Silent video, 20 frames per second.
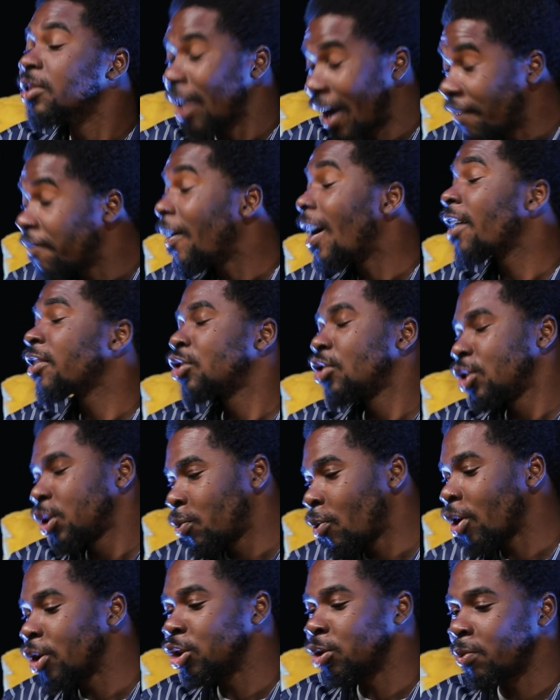I've actually
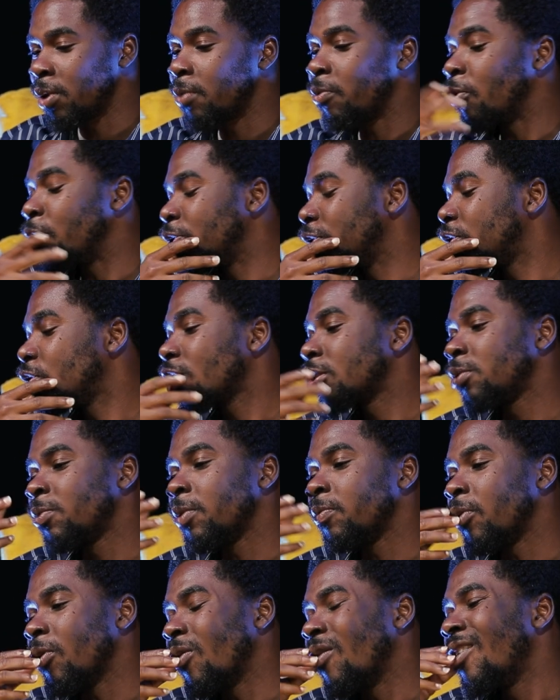spoken to people. You talk to
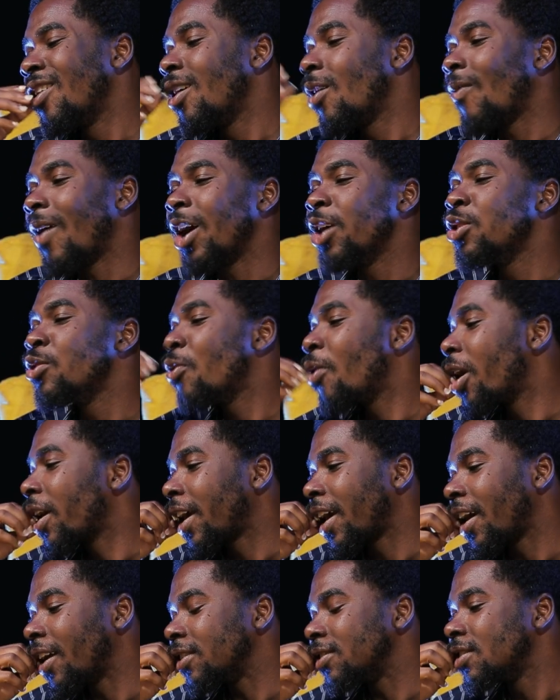people, why do you
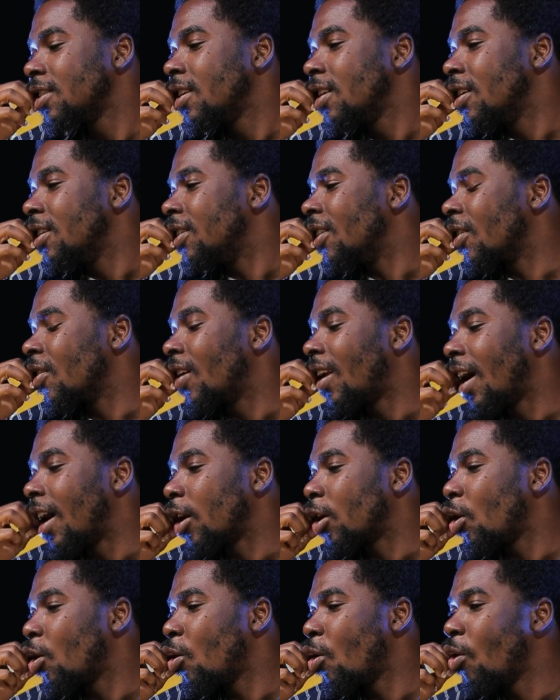want kids? They go
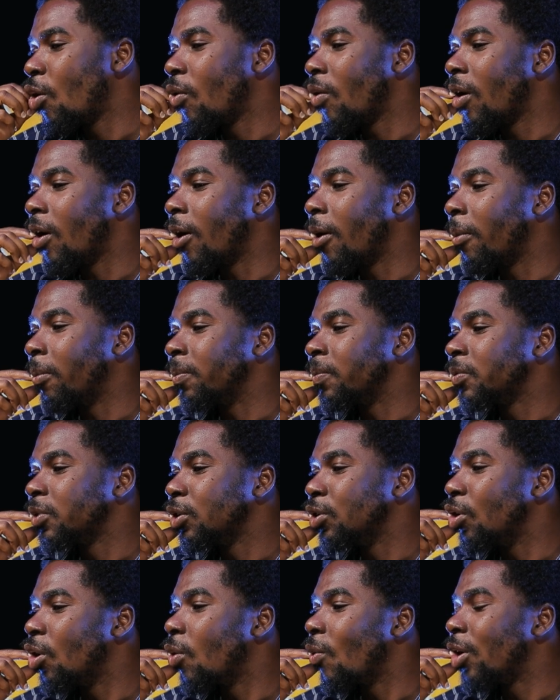like,
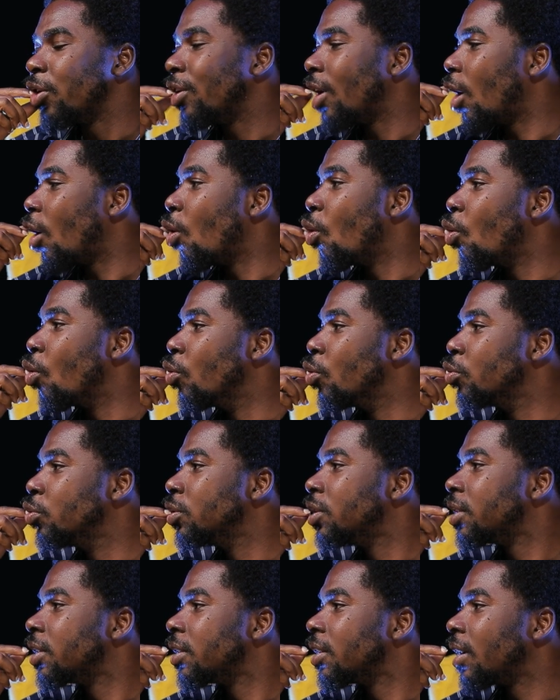you know, when you're
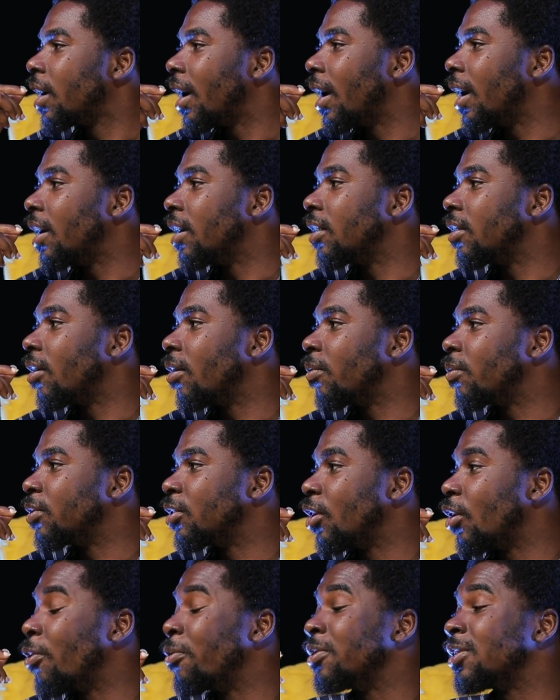old, and
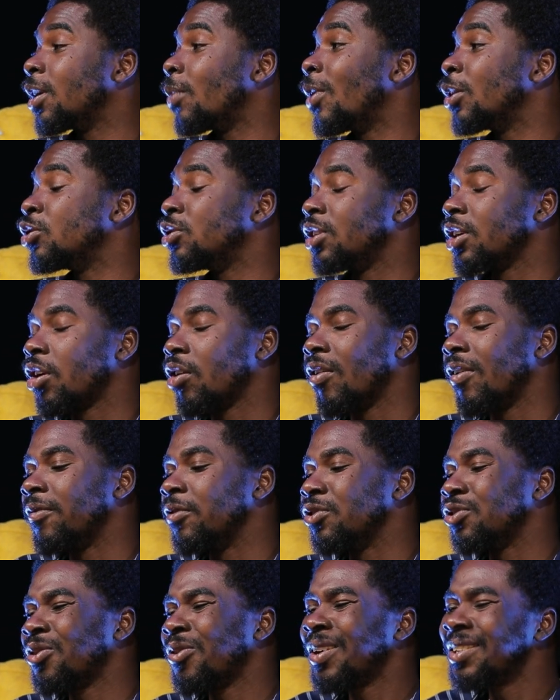there'll be someone to take care
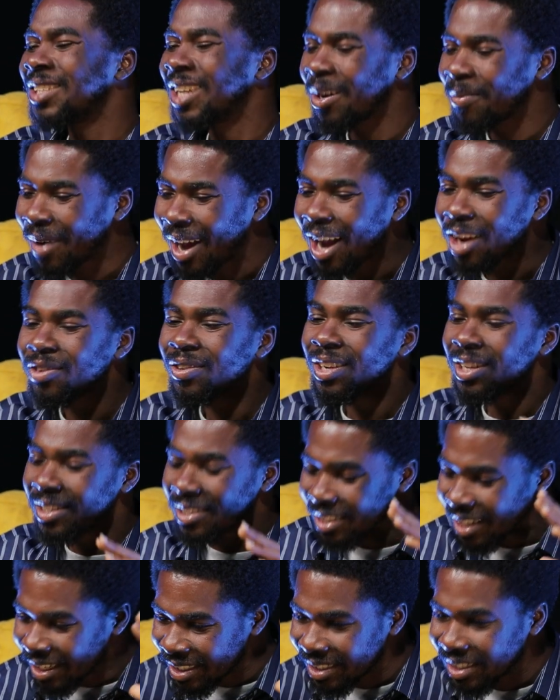of you. So one time I
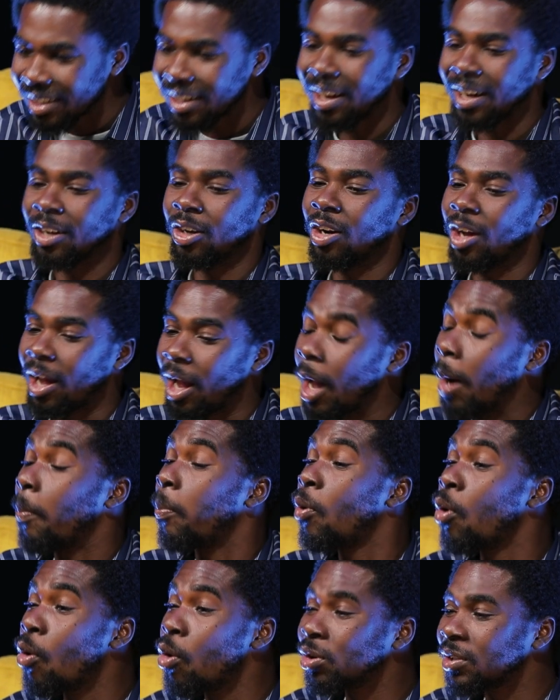actually just did a
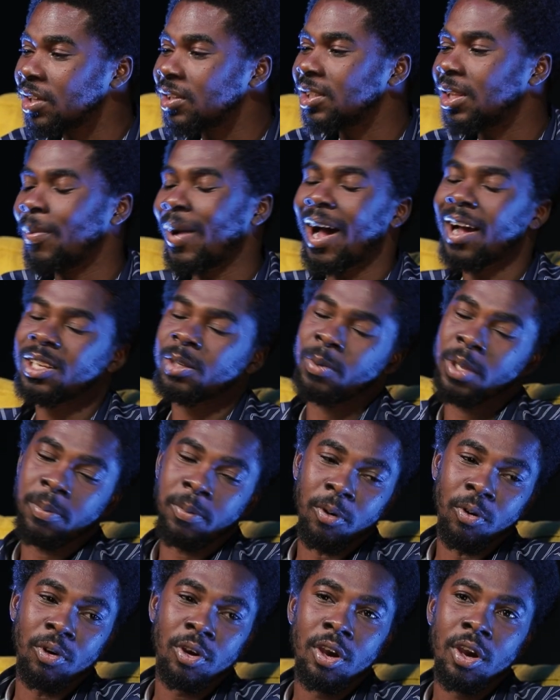poll system, asked
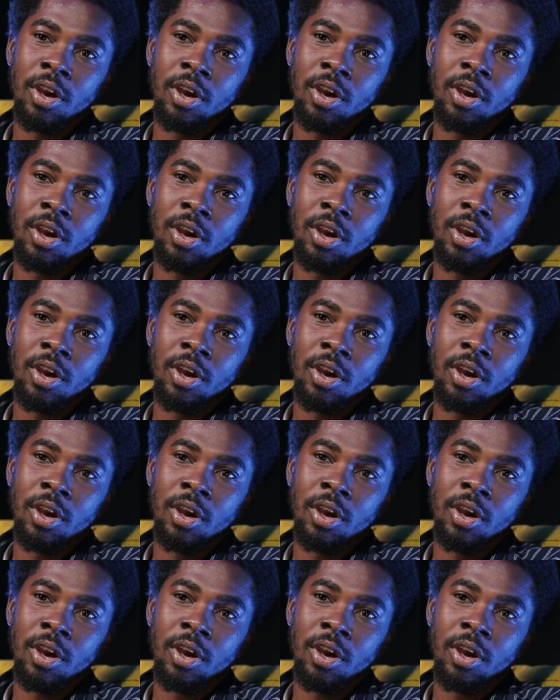people.